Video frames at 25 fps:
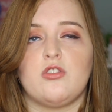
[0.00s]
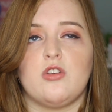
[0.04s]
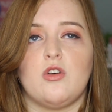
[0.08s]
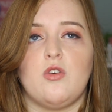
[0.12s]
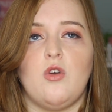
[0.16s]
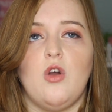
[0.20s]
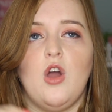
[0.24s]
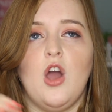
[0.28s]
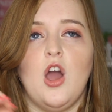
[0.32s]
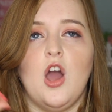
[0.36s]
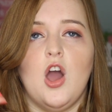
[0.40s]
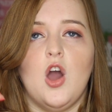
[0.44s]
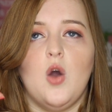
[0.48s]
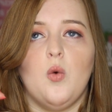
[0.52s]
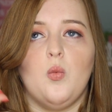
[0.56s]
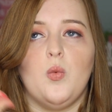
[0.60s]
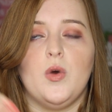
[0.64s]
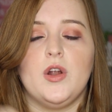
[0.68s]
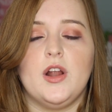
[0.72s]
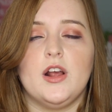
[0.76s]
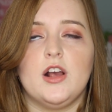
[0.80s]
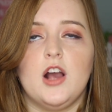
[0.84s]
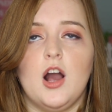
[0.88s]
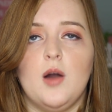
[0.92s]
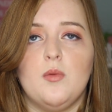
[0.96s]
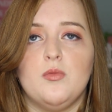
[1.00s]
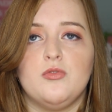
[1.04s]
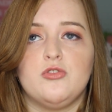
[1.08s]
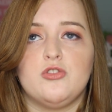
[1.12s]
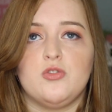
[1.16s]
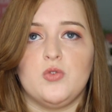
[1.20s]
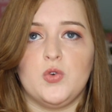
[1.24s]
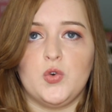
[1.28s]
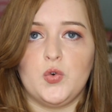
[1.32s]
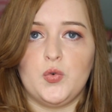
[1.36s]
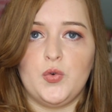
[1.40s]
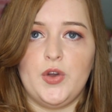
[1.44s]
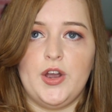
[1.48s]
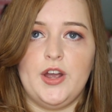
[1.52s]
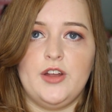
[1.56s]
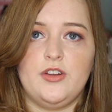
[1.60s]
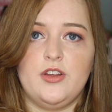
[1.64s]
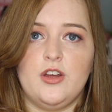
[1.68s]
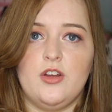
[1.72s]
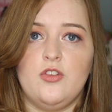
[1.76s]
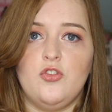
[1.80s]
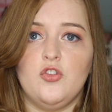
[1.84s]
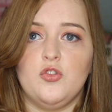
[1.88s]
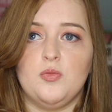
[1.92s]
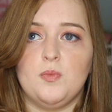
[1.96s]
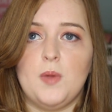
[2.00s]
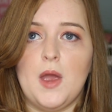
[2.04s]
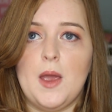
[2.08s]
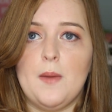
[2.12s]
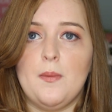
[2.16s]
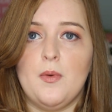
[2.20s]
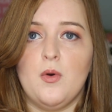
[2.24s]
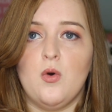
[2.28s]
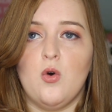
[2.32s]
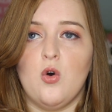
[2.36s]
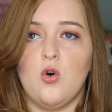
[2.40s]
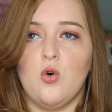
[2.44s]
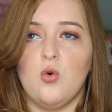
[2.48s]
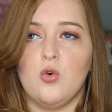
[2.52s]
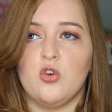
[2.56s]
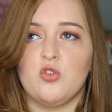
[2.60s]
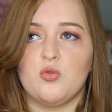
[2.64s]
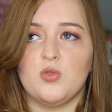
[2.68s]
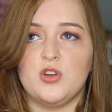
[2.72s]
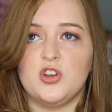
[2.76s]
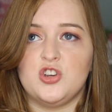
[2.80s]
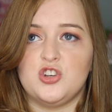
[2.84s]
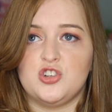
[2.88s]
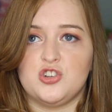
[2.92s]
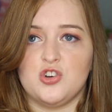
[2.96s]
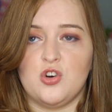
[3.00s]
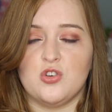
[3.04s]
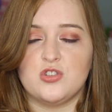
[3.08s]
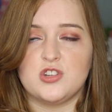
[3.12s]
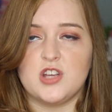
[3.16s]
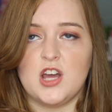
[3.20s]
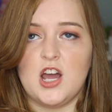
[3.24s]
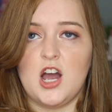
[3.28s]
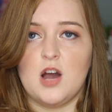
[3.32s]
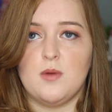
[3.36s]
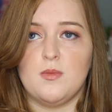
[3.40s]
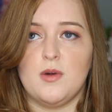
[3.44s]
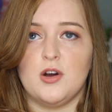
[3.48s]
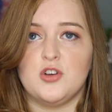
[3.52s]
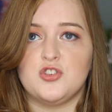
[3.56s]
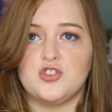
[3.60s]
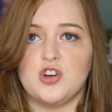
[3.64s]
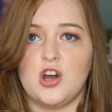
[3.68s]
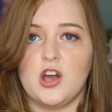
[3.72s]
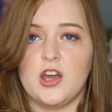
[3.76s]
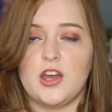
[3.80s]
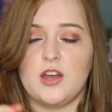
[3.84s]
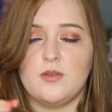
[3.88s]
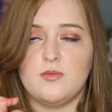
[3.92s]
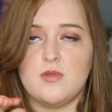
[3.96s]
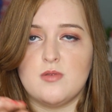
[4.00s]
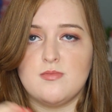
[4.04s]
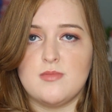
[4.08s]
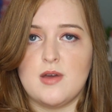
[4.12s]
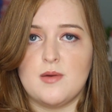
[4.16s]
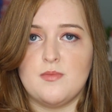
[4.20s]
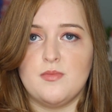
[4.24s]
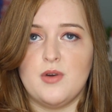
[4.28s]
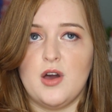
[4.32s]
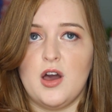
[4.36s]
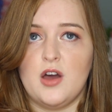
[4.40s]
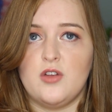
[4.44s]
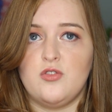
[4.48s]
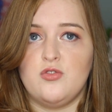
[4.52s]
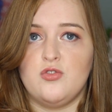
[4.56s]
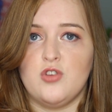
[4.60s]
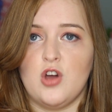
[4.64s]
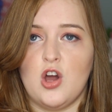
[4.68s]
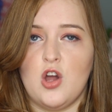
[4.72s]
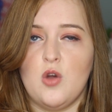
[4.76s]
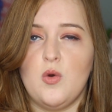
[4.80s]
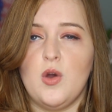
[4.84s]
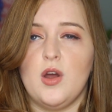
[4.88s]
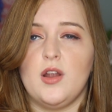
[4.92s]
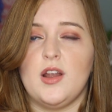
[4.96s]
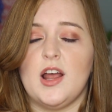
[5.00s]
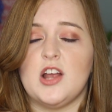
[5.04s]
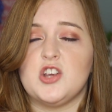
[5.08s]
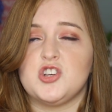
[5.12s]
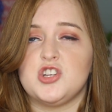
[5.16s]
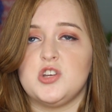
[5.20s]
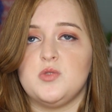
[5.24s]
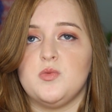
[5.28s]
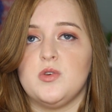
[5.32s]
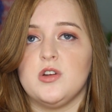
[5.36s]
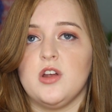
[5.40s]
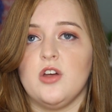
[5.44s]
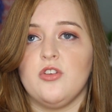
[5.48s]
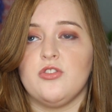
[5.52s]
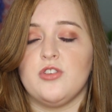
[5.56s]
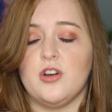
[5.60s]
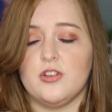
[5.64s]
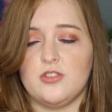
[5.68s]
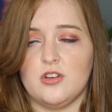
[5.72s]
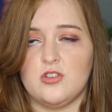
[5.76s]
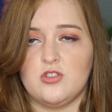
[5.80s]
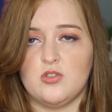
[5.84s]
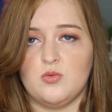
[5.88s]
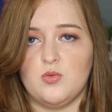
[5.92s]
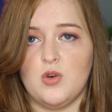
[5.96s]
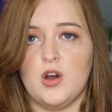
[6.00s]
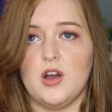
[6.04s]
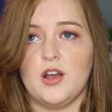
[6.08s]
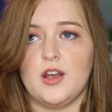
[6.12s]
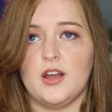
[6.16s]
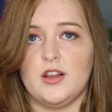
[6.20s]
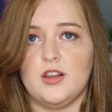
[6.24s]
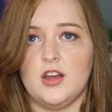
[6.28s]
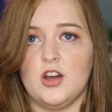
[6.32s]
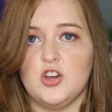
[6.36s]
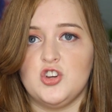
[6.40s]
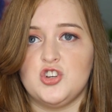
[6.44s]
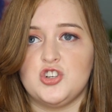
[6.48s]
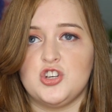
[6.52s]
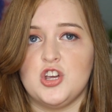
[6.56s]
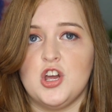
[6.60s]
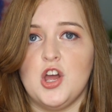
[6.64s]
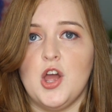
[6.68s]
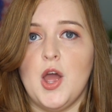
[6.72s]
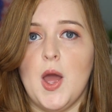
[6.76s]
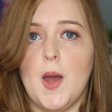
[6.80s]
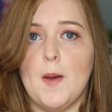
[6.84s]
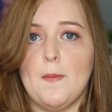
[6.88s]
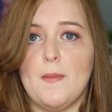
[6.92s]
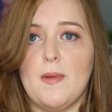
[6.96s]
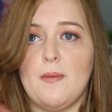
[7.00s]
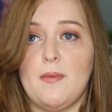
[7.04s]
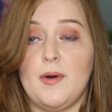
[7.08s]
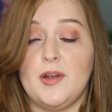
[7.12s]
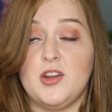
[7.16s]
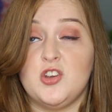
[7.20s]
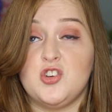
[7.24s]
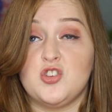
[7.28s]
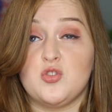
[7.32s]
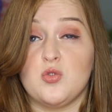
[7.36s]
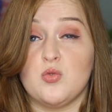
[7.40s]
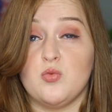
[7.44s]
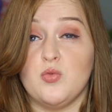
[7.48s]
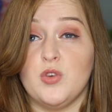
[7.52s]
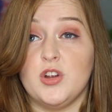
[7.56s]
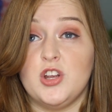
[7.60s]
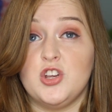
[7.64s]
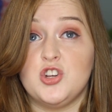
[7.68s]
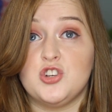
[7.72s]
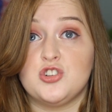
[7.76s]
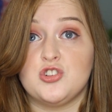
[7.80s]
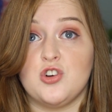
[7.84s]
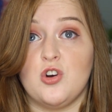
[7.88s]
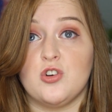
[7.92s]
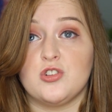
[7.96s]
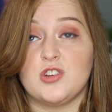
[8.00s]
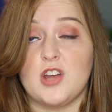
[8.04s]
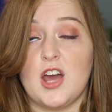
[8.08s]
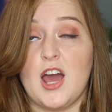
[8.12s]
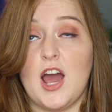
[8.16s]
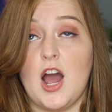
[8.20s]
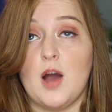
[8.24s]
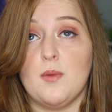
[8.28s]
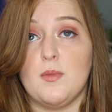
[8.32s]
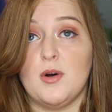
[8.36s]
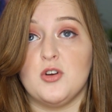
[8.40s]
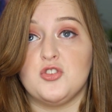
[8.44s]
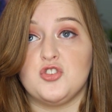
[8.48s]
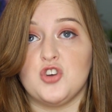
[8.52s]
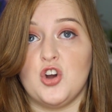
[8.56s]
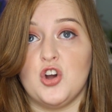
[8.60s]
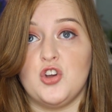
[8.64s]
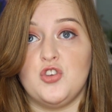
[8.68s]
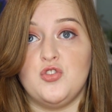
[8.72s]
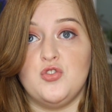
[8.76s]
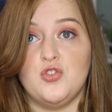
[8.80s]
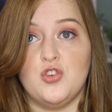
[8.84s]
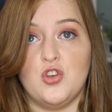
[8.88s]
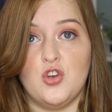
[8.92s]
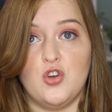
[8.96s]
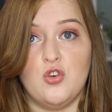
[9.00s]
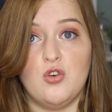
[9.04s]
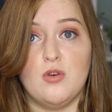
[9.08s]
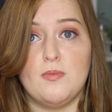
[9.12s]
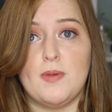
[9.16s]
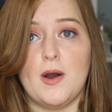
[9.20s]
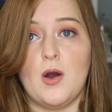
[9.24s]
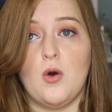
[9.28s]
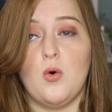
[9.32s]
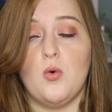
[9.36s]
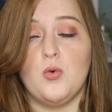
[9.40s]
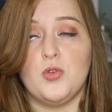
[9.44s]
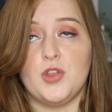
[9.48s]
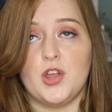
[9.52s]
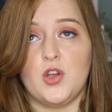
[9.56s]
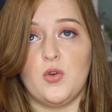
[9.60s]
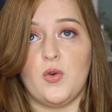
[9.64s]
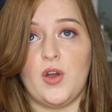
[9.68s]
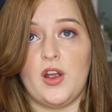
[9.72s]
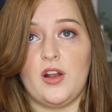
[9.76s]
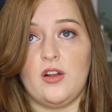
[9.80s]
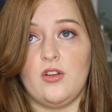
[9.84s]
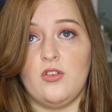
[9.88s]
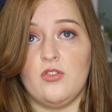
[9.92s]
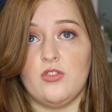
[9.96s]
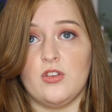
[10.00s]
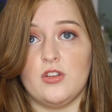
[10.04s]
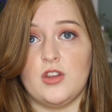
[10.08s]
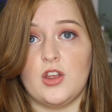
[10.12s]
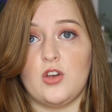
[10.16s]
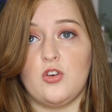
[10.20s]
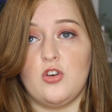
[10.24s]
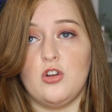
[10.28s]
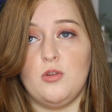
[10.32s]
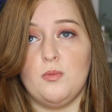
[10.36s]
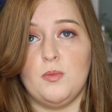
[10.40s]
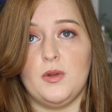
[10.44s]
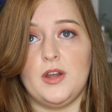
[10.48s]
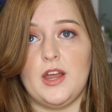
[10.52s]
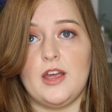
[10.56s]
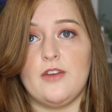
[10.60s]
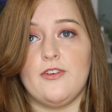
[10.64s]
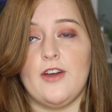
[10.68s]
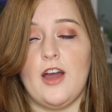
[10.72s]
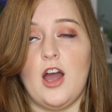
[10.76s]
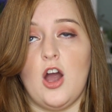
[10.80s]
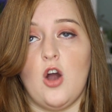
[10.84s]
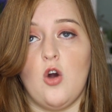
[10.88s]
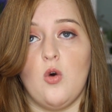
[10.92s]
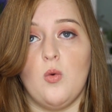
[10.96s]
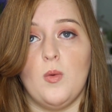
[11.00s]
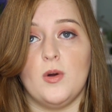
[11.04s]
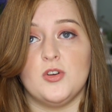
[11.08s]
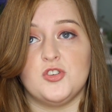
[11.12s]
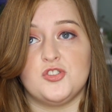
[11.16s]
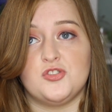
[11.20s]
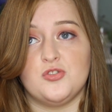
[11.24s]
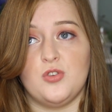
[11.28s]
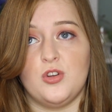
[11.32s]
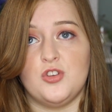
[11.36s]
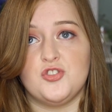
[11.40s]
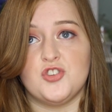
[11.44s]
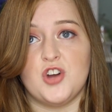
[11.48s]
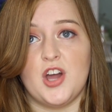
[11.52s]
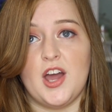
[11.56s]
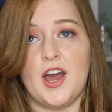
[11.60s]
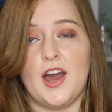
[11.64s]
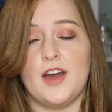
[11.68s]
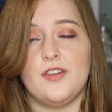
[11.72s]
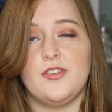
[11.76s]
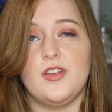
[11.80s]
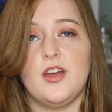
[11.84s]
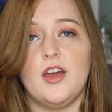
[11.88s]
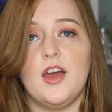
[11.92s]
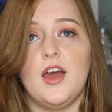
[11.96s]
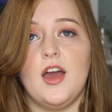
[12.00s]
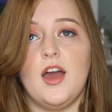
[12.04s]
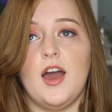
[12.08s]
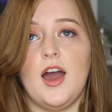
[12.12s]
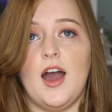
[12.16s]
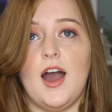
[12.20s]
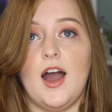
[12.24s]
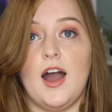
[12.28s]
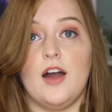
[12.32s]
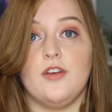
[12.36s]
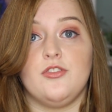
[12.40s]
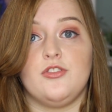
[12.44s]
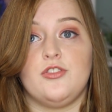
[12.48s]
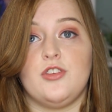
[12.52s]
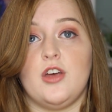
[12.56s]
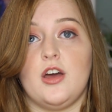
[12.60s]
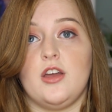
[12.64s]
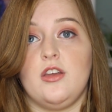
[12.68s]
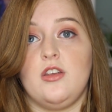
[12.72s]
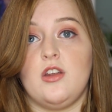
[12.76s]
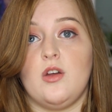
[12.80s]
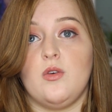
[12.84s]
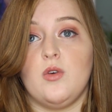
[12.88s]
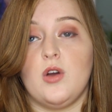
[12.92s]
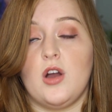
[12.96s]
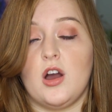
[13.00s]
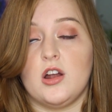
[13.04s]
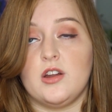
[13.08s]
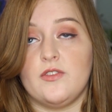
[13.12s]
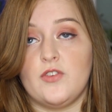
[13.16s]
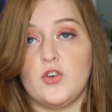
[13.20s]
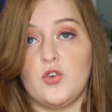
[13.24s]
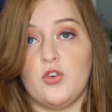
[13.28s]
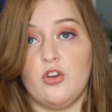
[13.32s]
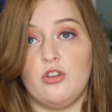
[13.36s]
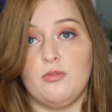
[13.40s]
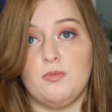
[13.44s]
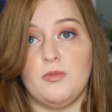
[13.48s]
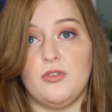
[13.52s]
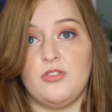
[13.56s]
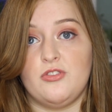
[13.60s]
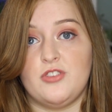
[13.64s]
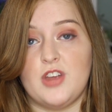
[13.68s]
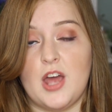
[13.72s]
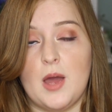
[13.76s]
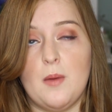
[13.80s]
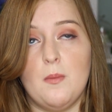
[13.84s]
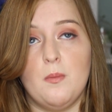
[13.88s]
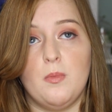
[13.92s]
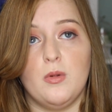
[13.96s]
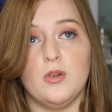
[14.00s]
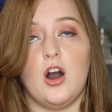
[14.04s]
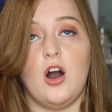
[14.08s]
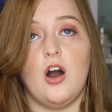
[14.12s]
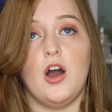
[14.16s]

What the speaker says: So when it comes to ingredients, people are always really shocked at how much I can remember and know. And actually, when I started to work at Lush, my managers were really shocked at how much I knew about all the ingredients, and they couldn't believe how much knowledge I had as, you know, kind of a Christmas temp.